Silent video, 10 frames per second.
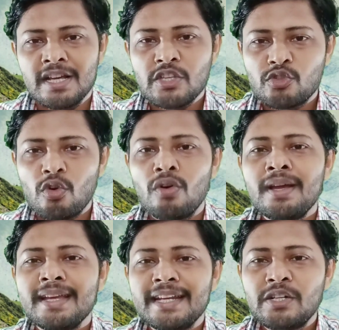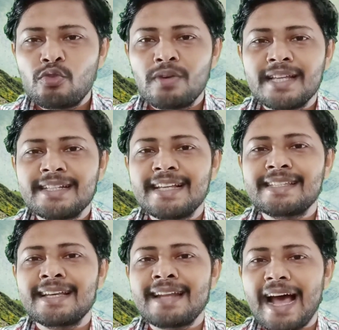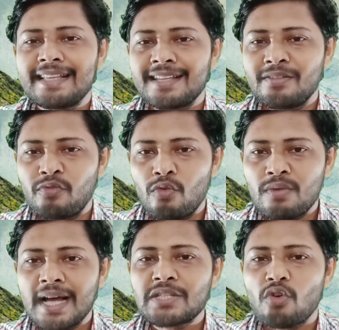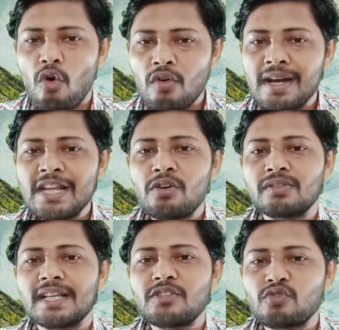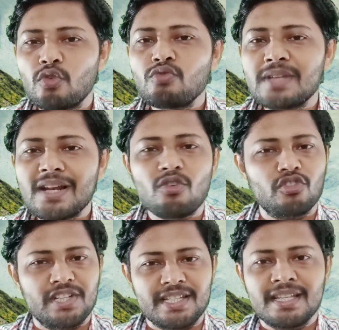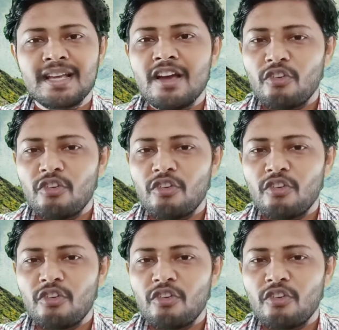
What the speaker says: So, in today's lesson, I shall focus only on the social causes